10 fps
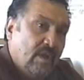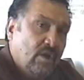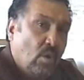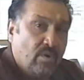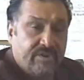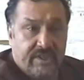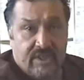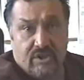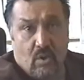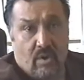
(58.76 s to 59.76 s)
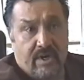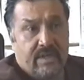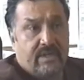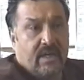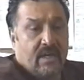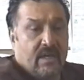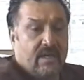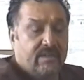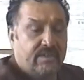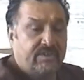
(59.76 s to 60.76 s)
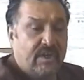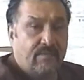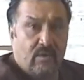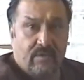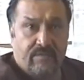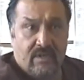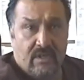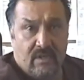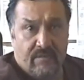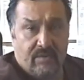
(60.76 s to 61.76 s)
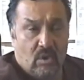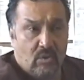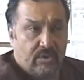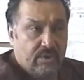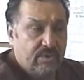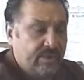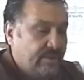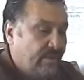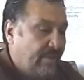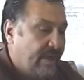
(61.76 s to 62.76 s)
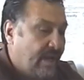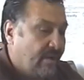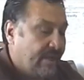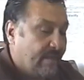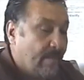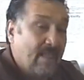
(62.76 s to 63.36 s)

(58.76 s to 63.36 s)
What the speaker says: No, we're signatory to several of the local unions in the Bay Area.